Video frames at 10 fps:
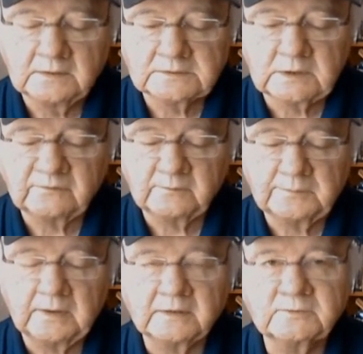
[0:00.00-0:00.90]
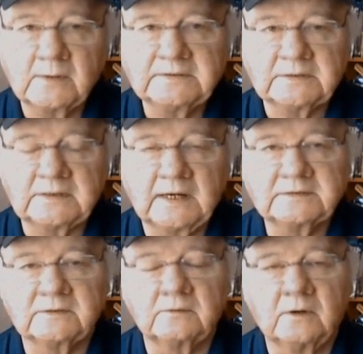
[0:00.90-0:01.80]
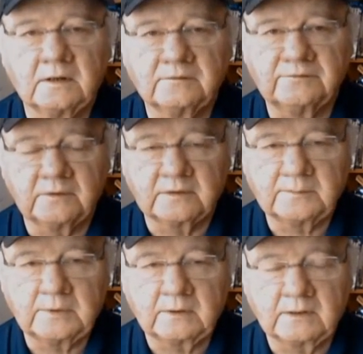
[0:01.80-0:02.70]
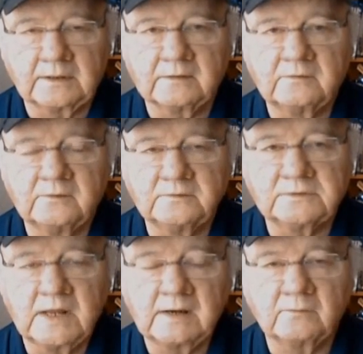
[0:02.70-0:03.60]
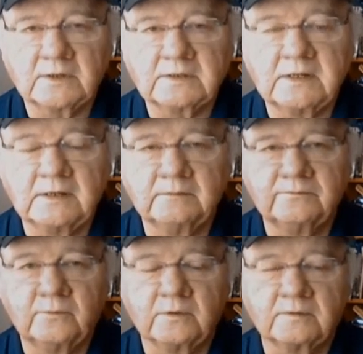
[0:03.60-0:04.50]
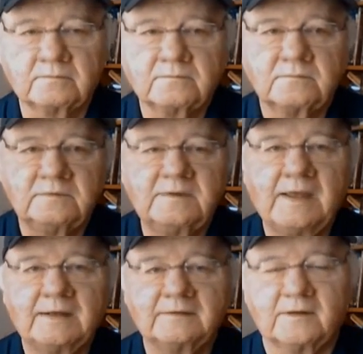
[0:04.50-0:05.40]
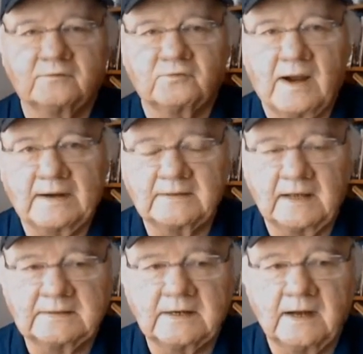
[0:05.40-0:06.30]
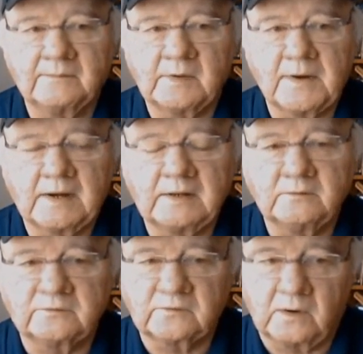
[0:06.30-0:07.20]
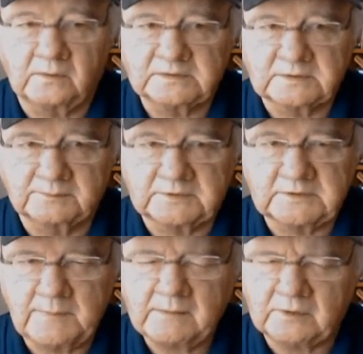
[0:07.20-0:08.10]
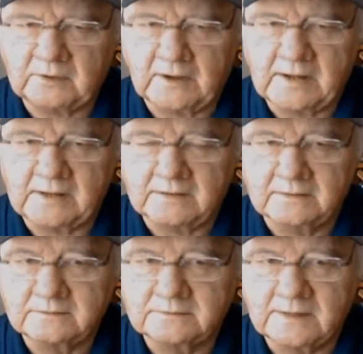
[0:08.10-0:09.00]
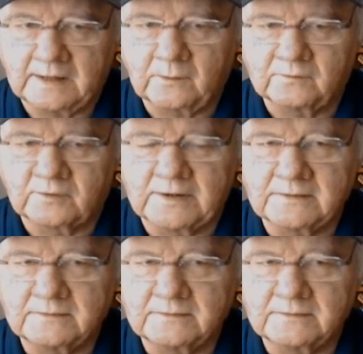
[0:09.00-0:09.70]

So from Parx Racing, I still call it Philly Park on a Tuesday, Rick Needham for day at the track.com. Reminding you as always to please bet with your head, not over it.